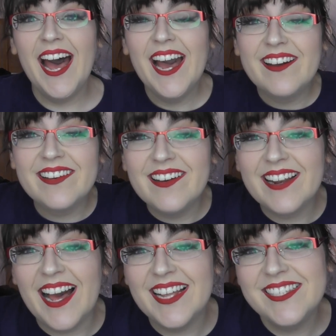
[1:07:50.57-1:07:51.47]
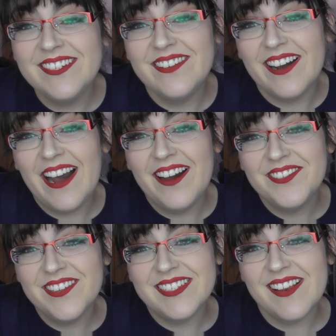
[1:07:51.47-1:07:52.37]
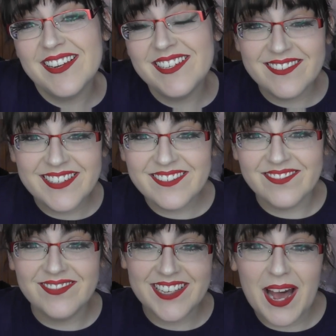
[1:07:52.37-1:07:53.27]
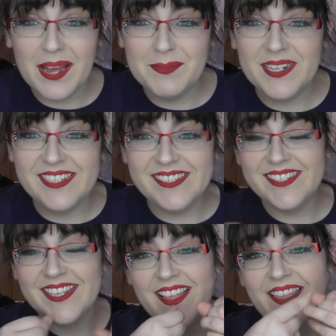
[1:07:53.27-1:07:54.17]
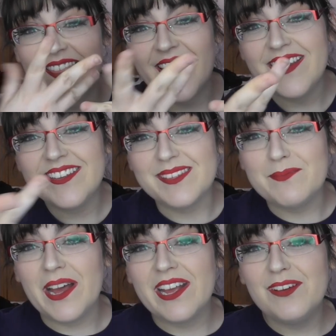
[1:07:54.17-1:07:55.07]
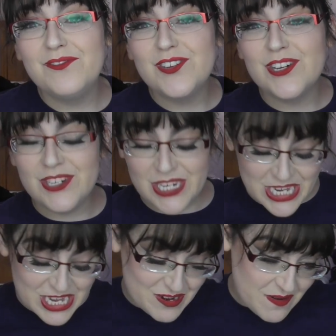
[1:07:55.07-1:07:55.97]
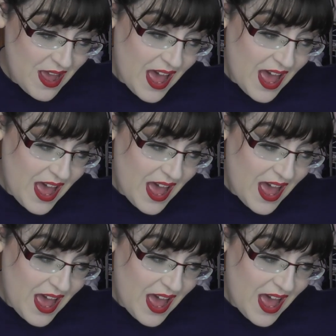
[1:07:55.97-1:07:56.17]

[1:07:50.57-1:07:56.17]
good luck lads, you now have to explain to your children what a hymen is. That is my gift unto you.